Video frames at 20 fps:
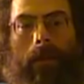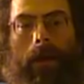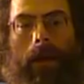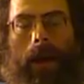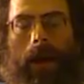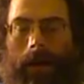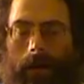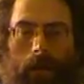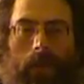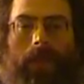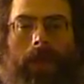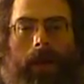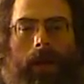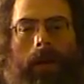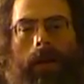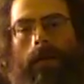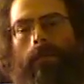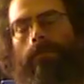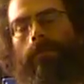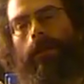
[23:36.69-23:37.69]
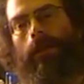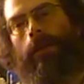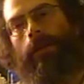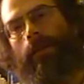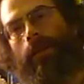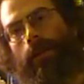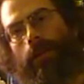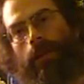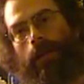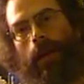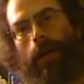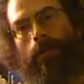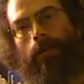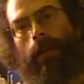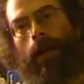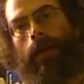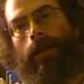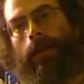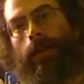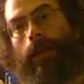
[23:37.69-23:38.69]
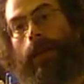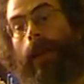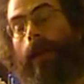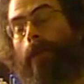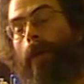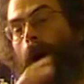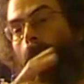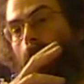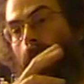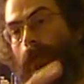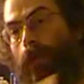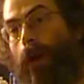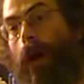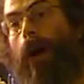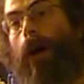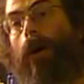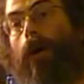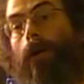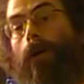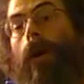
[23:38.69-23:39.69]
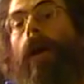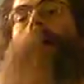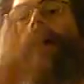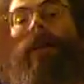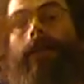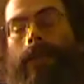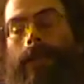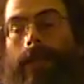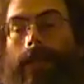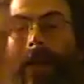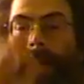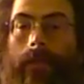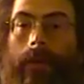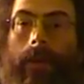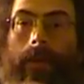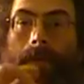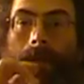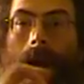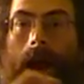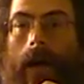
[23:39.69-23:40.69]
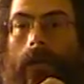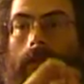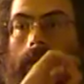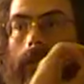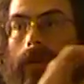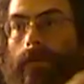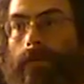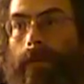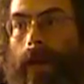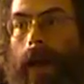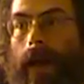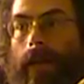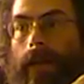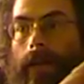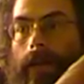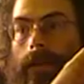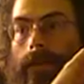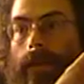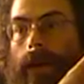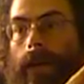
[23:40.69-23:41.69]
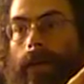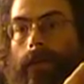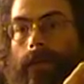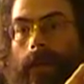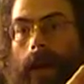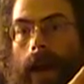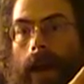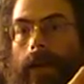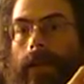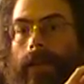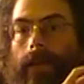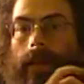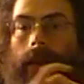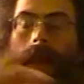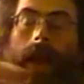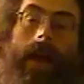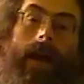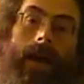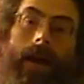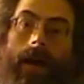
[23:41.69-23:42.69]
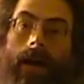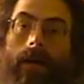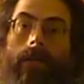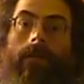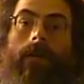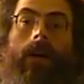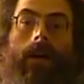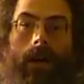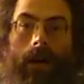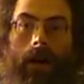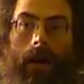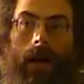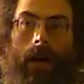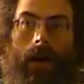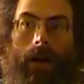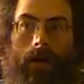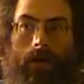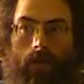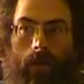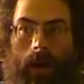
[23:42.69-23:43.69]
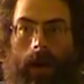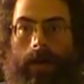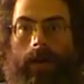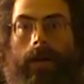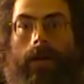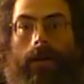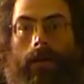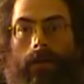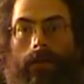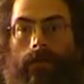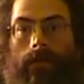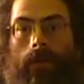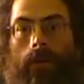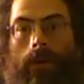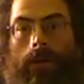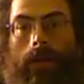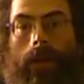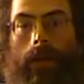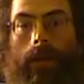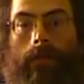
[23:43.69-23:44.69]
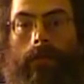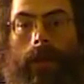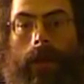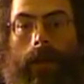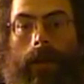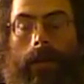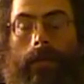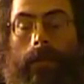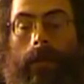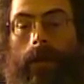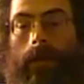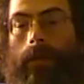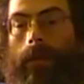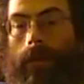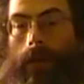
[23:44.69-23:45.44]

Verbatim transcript: I don't think it completely destabilizes the game, although some of the powers are balanced by the fact that they have a great deal of force on the planet at the beginning.